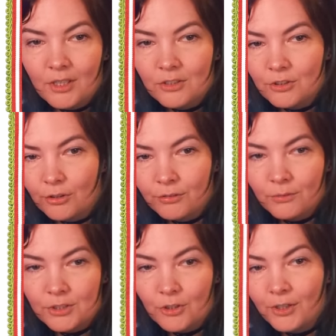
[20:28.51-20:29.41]

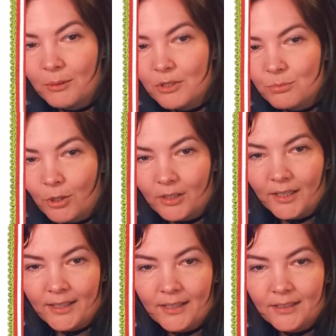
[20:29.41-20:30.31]
stock image
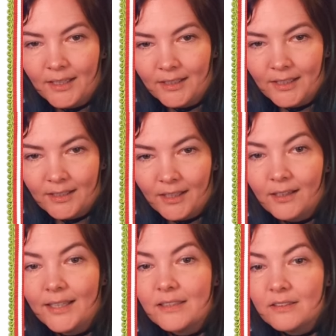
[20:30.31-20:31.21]
modeling, yada yada,
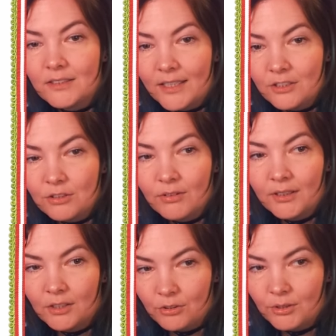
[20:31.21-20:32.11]
it's censoring
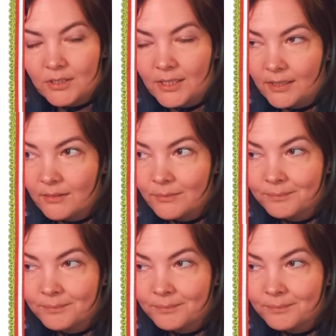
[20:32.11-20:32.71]
the nudity.